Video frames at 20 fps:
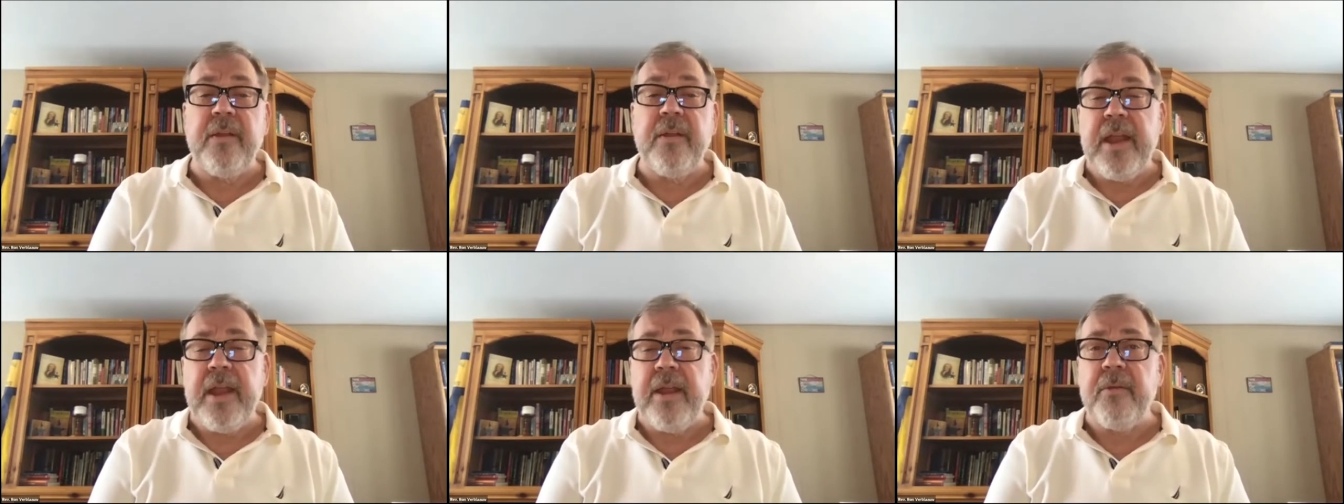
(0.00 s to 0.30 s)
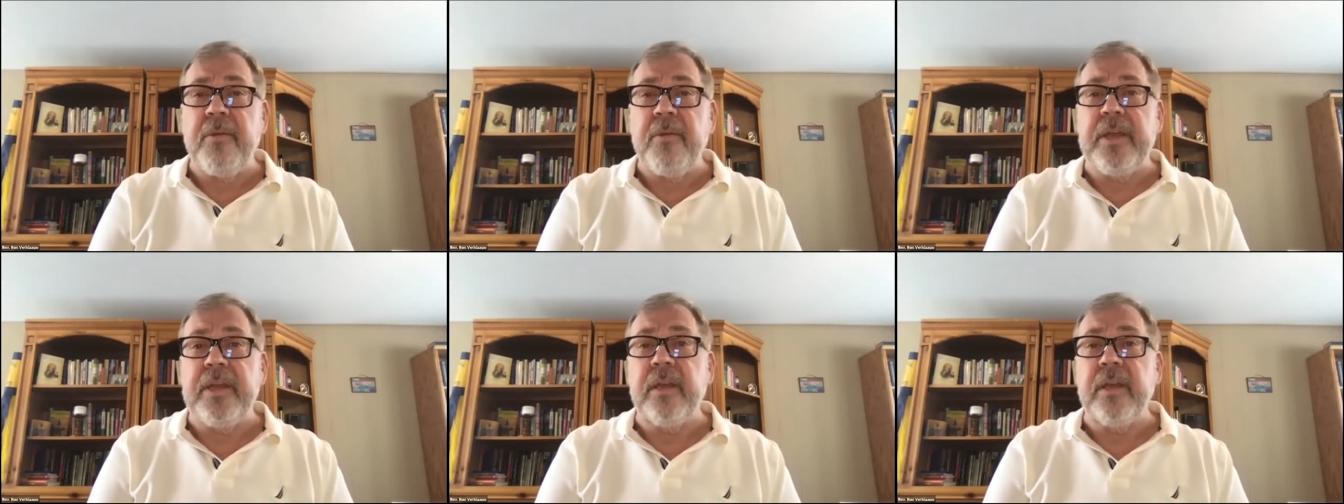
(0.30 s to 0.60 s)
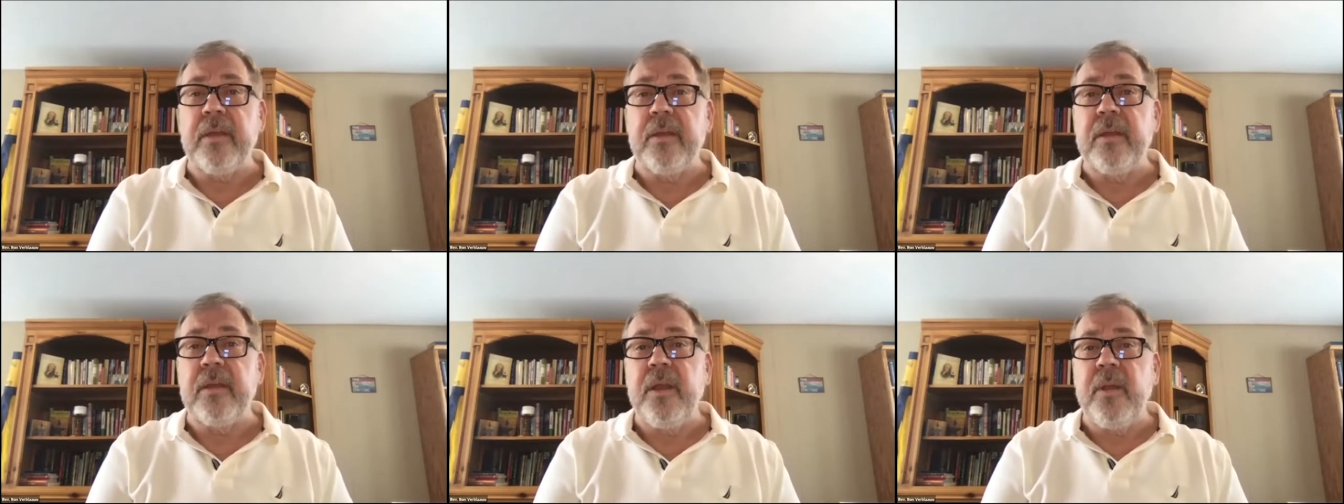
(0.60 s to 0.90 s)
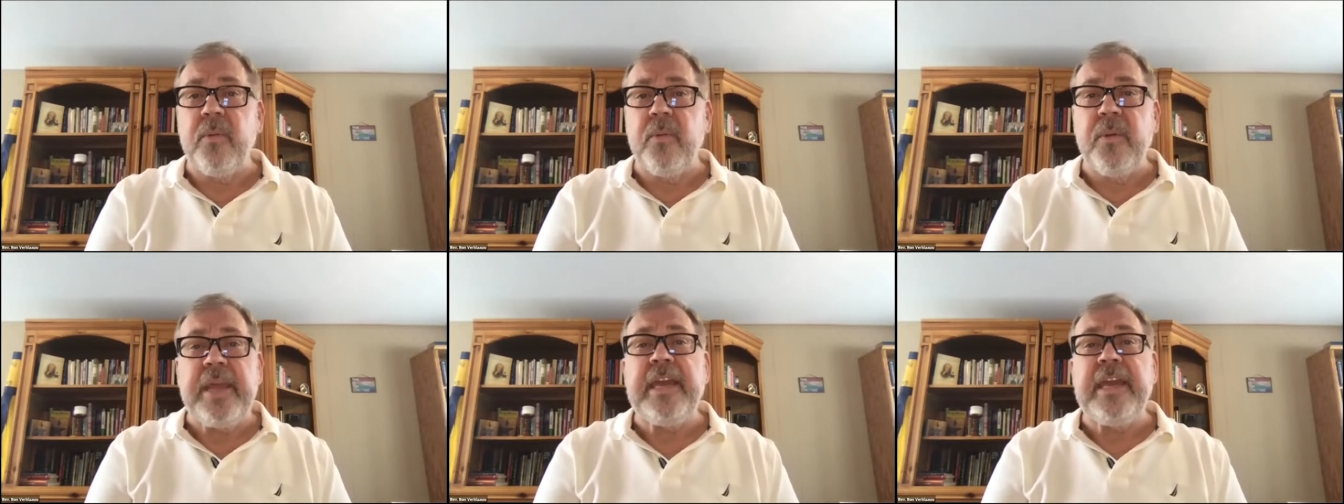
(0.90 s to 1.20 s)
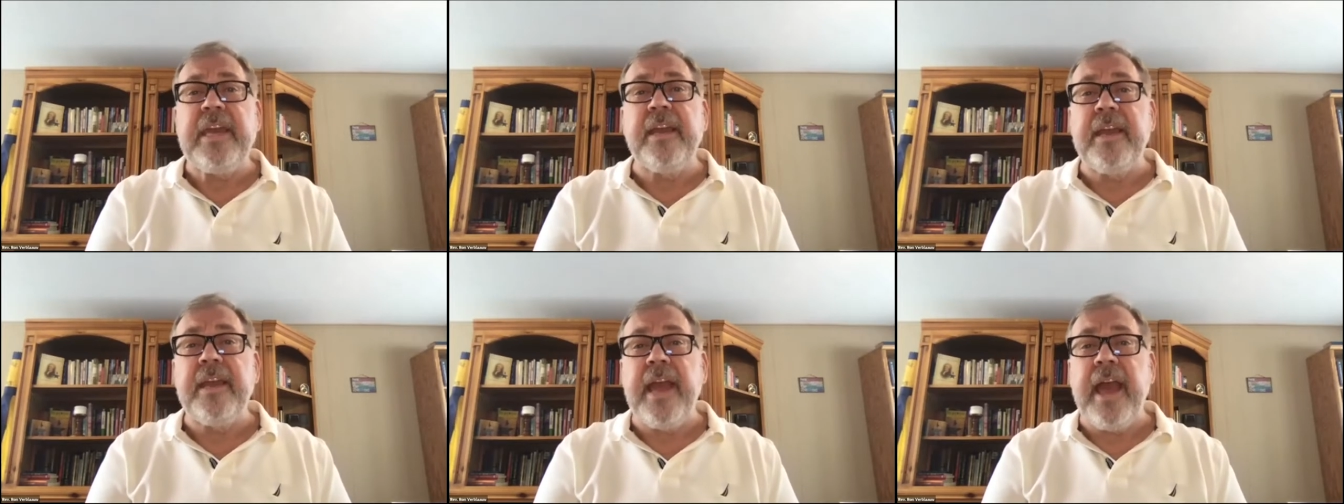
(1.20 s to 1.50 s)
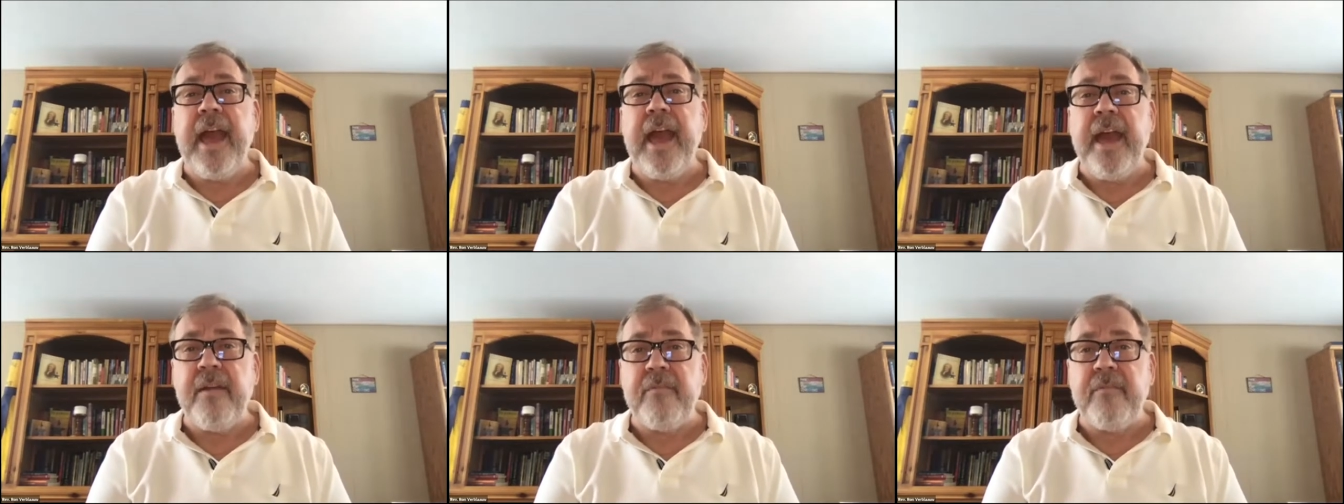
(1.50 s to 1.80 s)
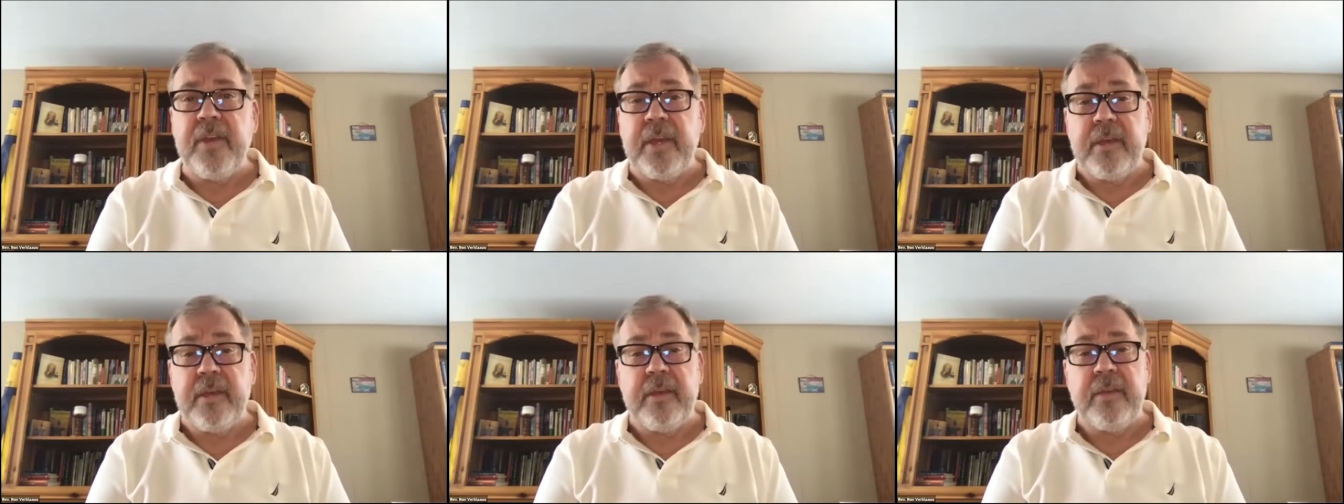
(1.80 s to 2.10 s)
area, wreaking
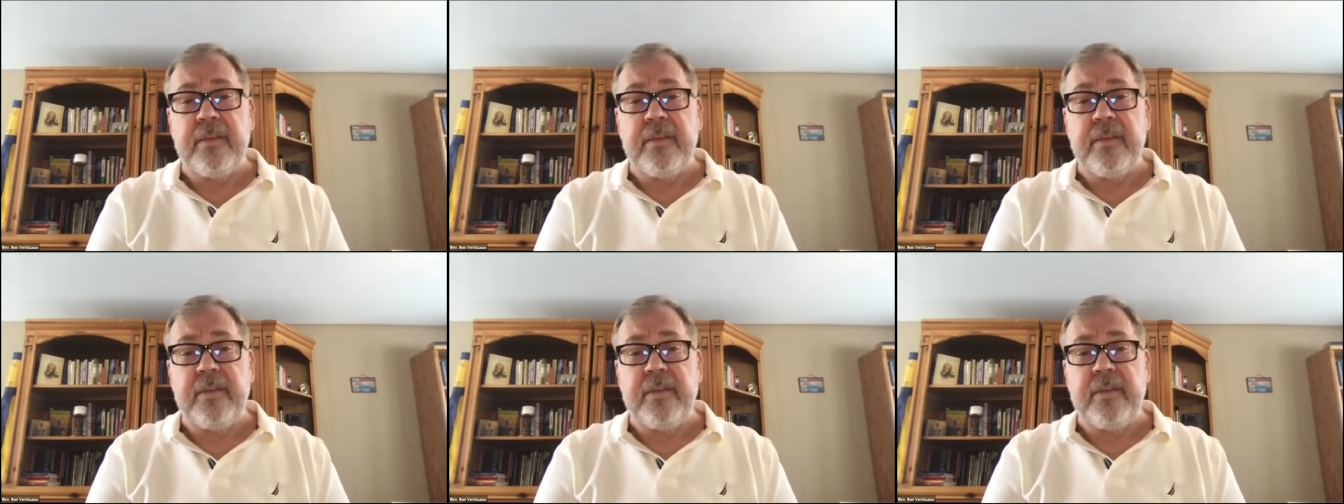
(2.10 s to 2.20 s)
havoc.